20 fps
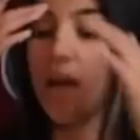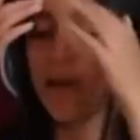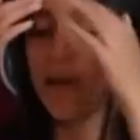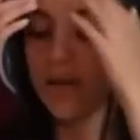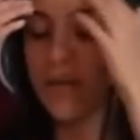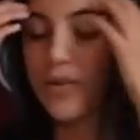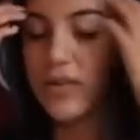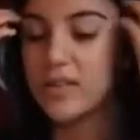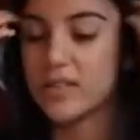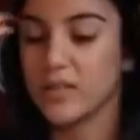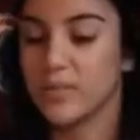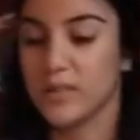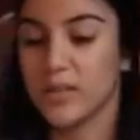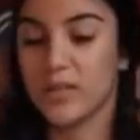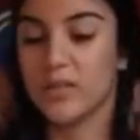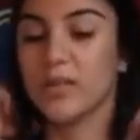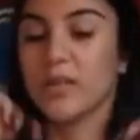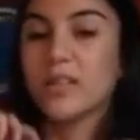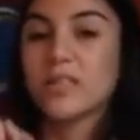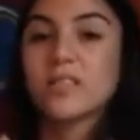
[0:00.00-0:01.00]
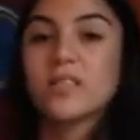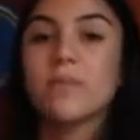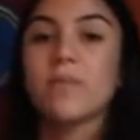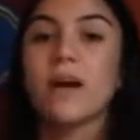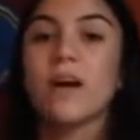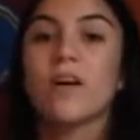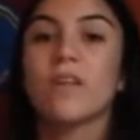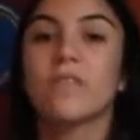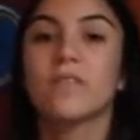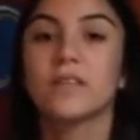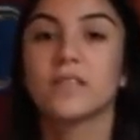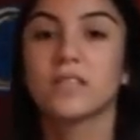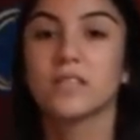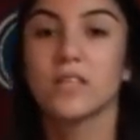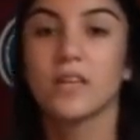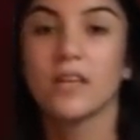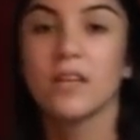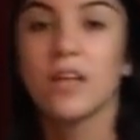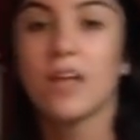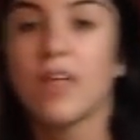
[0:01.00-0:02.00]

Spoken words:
I'm going to be doing some outfits